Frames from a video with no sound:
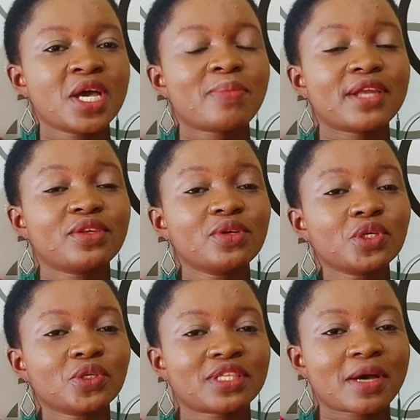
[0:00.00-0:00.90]
But do you
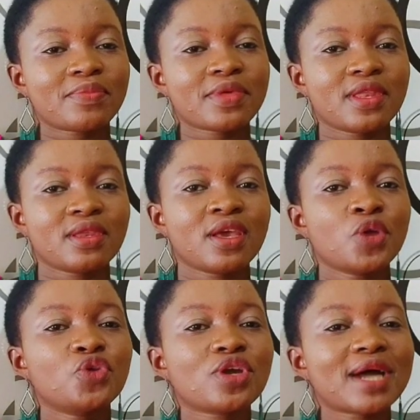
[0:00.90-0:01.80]
know something?
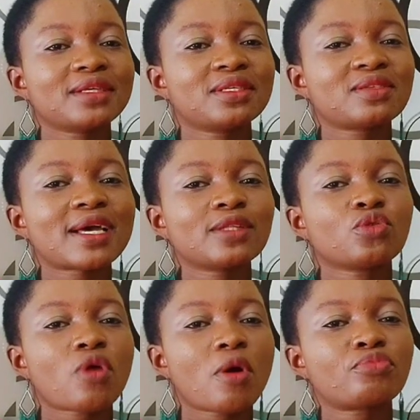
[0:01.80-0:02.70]
You can decide to
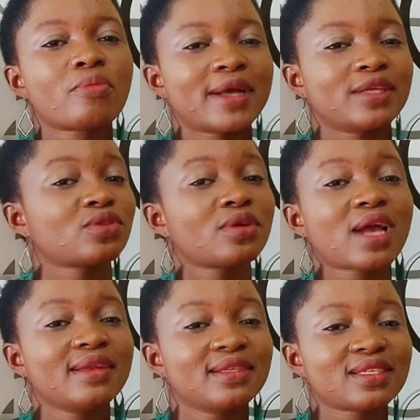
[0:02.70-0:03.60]
compromise or you
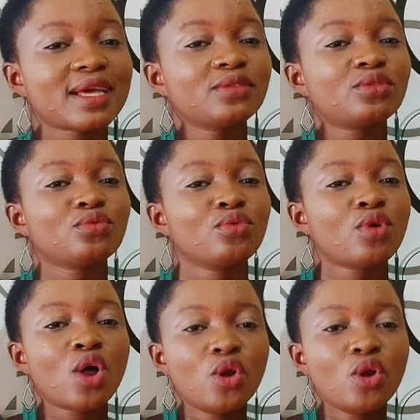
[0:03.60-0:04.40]
can decide to